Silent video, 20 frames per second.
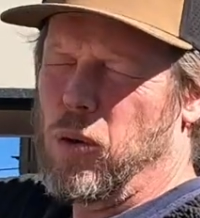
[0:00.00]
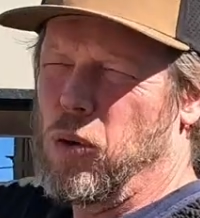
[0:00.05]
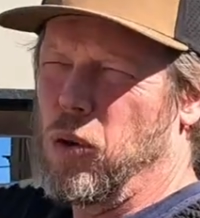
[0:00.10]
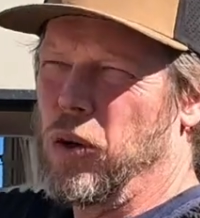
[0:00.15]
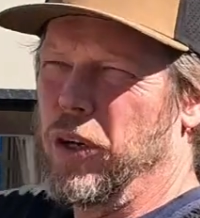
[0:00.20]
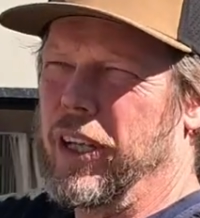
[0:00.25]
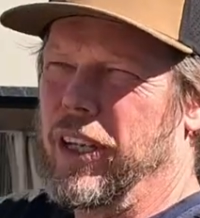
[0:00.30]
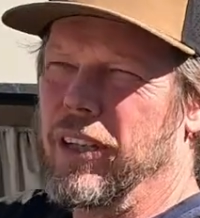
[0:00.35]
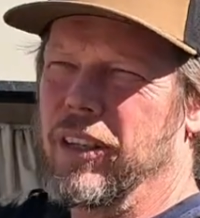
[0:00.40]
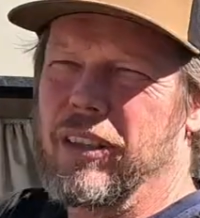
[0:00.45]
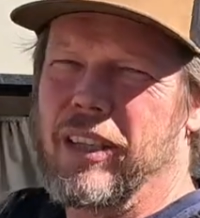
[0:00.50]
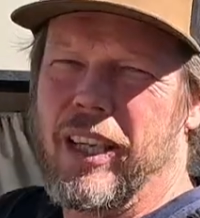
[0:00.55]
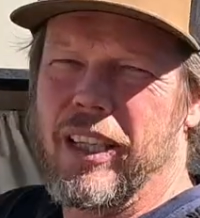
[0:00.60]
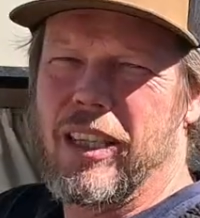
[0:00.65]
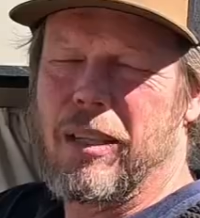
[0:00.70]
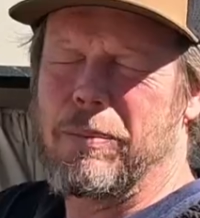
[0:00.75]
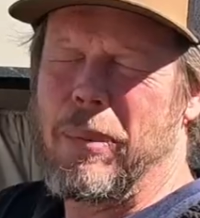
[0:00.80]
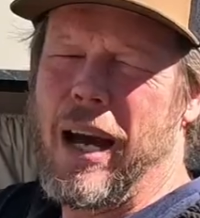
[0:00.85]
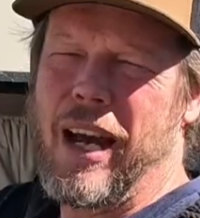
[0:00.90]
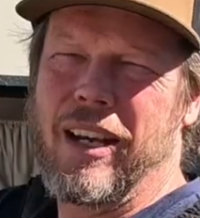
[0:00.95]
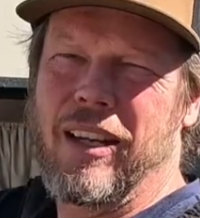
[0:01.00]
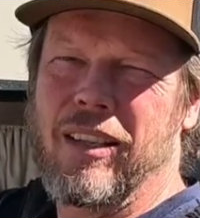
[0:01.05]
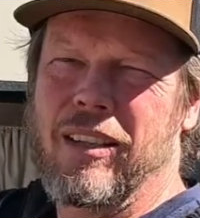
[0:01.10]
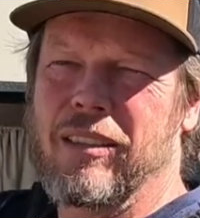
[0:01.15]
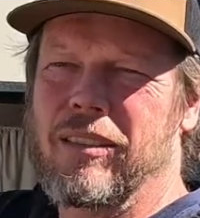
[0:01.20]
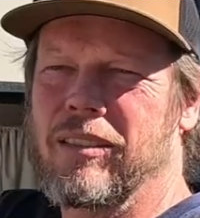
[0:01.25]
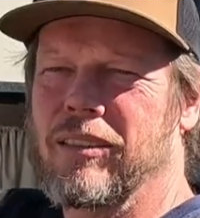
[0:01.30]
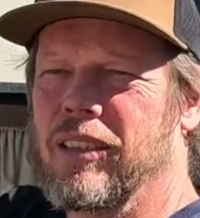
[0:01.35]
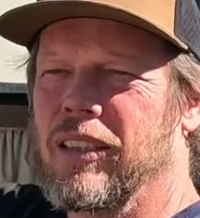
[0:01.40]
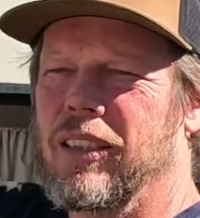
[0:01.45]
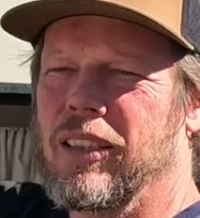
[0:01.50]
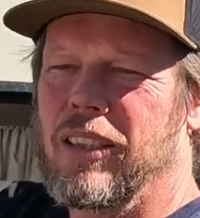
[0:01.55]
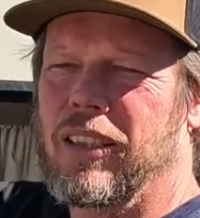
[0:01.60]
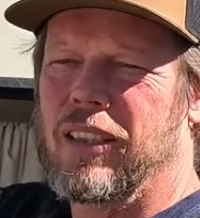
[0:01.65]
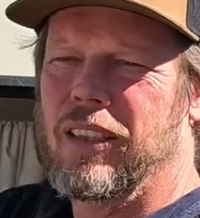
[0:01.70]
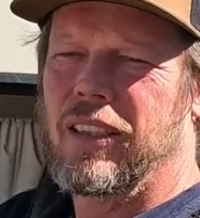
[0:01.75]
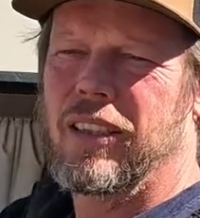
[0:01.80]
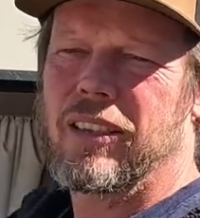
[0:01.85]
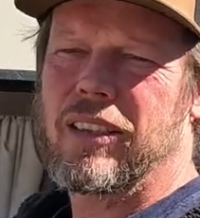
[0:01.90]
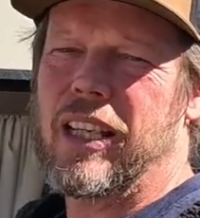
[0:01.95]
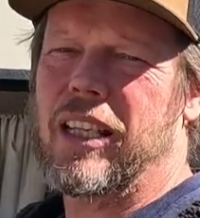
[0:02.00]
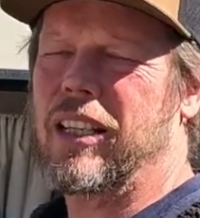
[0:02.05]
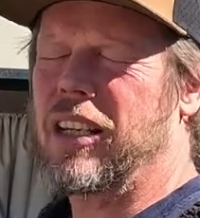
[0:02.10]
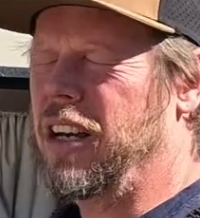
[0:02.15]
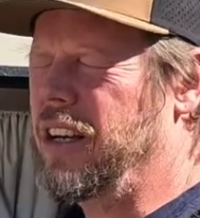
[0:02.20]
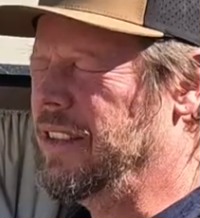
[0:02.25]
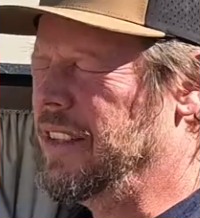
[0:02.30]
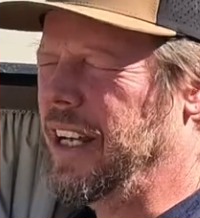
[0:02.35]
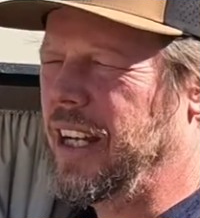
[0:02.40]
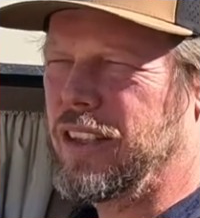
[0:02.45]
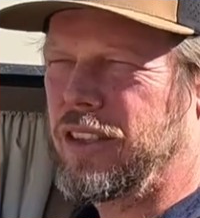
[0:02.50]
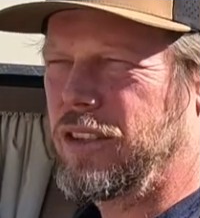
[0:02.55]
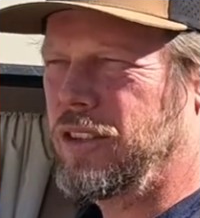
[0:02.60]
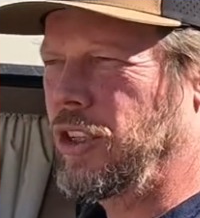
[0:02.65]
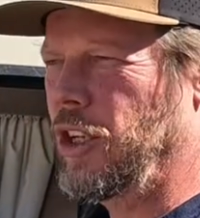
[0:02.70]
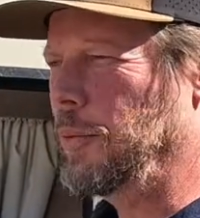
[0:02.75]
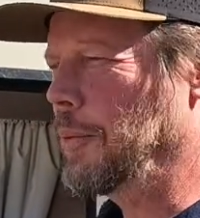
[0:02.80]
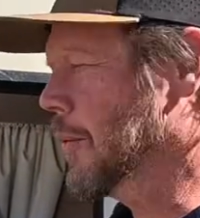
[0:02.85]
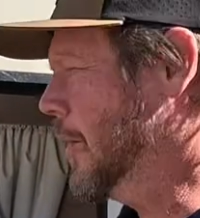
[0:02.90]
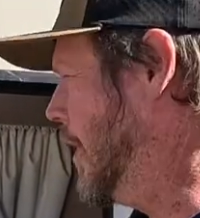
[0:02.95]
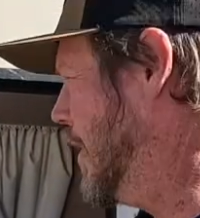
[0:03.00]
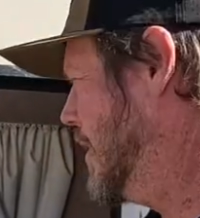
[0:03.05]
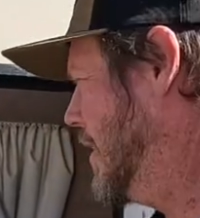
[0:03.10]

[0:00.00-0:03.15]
awning, hit the button, that goes out super